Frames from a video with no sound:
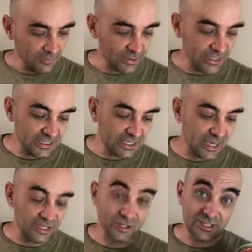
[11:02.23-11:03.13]
But these
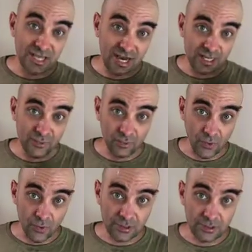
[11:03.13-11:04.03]
guys are tightly
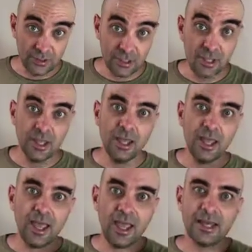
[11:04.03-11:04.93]
rolled,
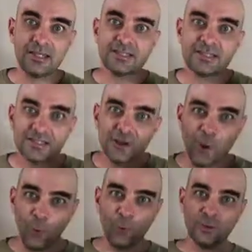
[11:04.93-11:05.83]
and it's
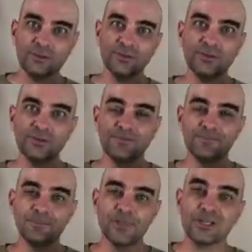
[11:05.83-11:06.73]
cold.
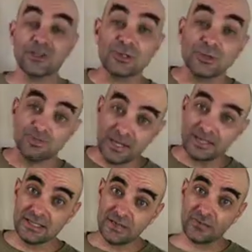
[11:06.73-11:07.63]
So it's a
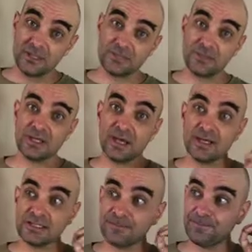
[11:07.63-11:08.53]
big difference
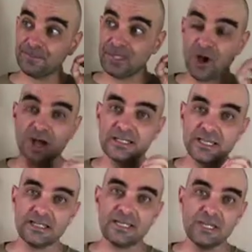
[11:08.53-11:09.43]
because the
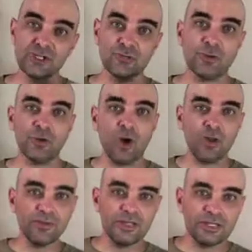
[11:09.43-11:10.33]
oxidization, remember,
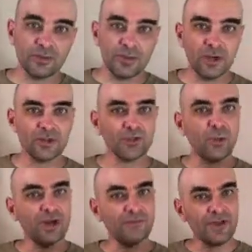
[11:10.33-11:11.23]
all of these are about
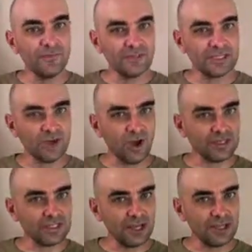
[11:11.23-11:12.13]
25%
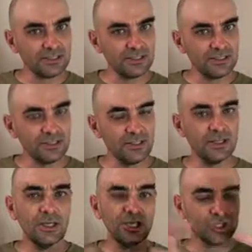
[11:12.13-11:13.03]
oxidized.
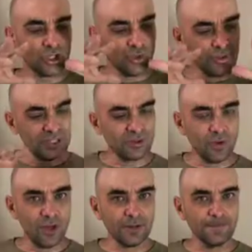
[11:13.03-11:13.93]
So this
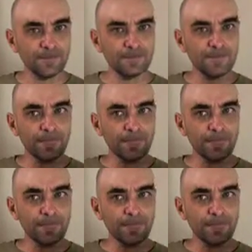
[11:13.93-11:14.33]
one,